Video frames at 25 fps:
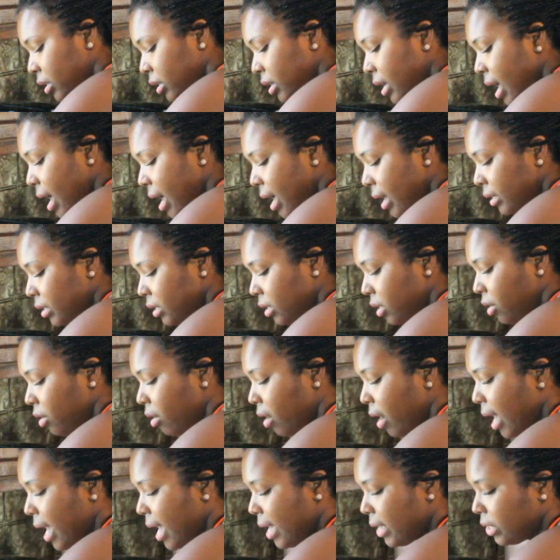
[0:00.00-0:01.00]
nasty
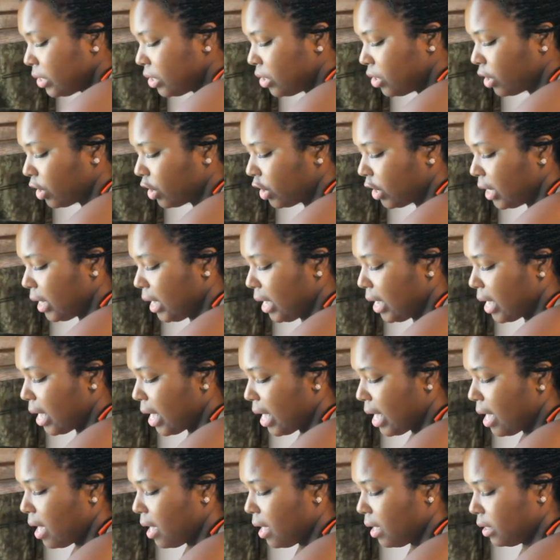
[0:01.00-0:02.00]
or as dirty
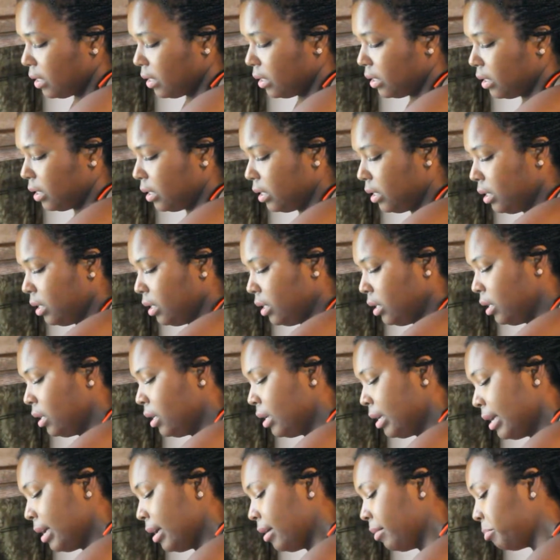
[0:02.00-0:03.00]
as
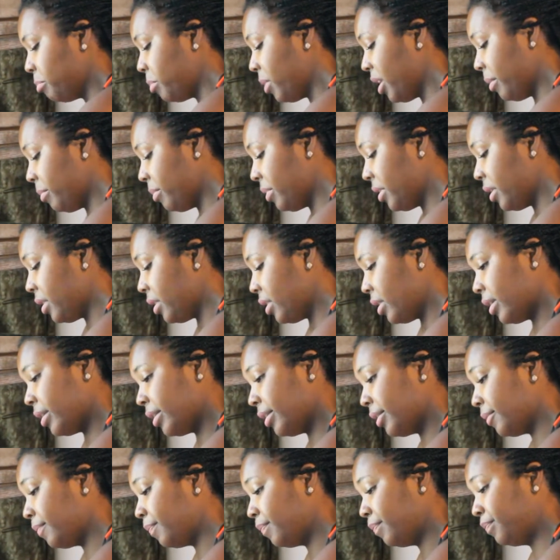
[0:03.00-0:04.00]
maybe
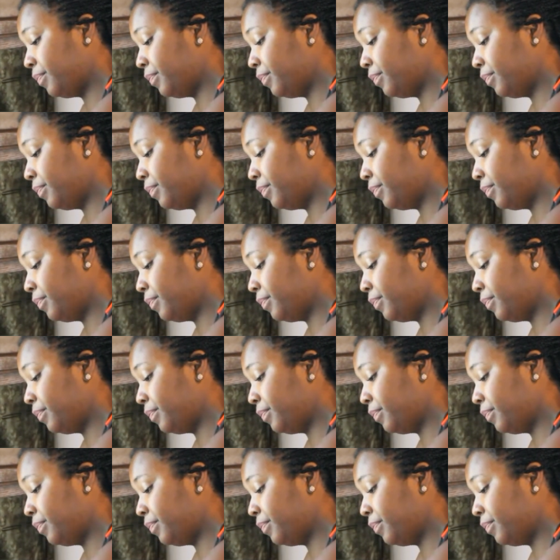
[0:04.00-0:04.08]
the